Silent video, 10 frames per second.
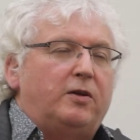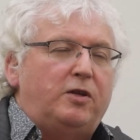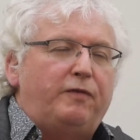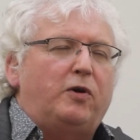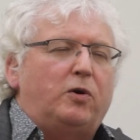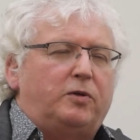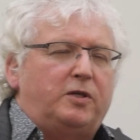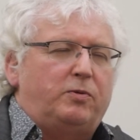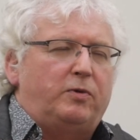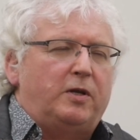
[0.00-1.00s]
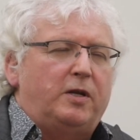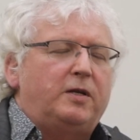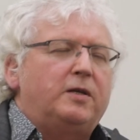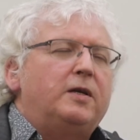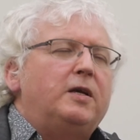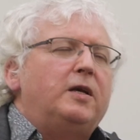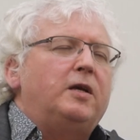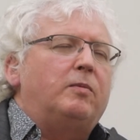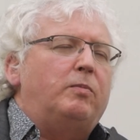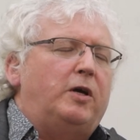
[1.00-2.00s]
difficulties within it,
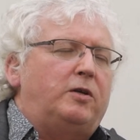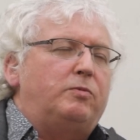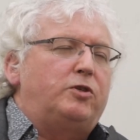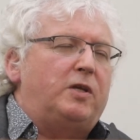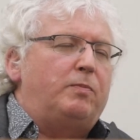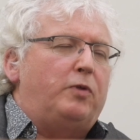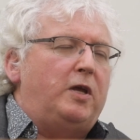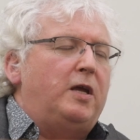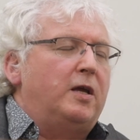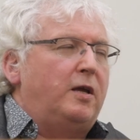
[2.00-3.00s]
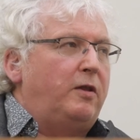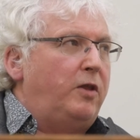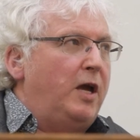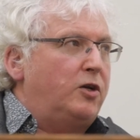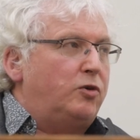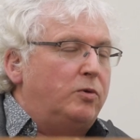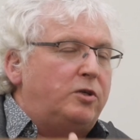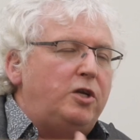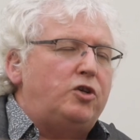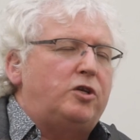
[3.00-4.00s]
but simply the actual
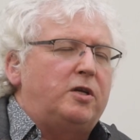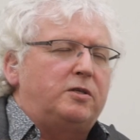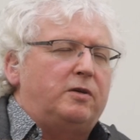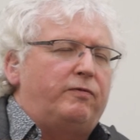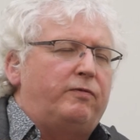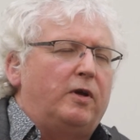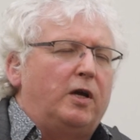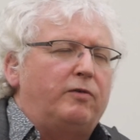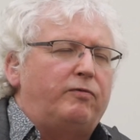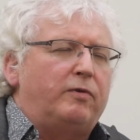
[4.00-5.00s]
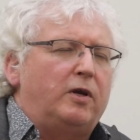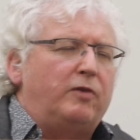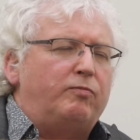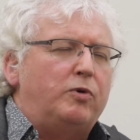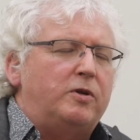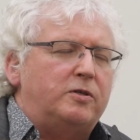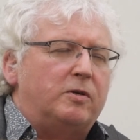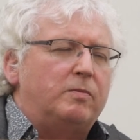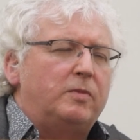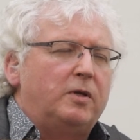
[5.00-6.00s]
teachings of, of, of
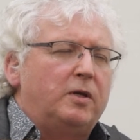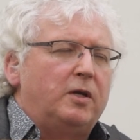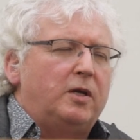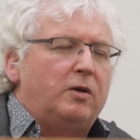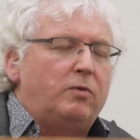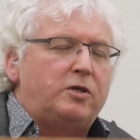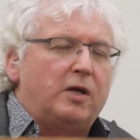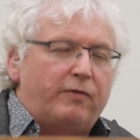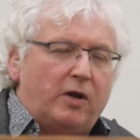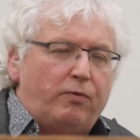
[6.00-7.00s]
Buddhism, which are very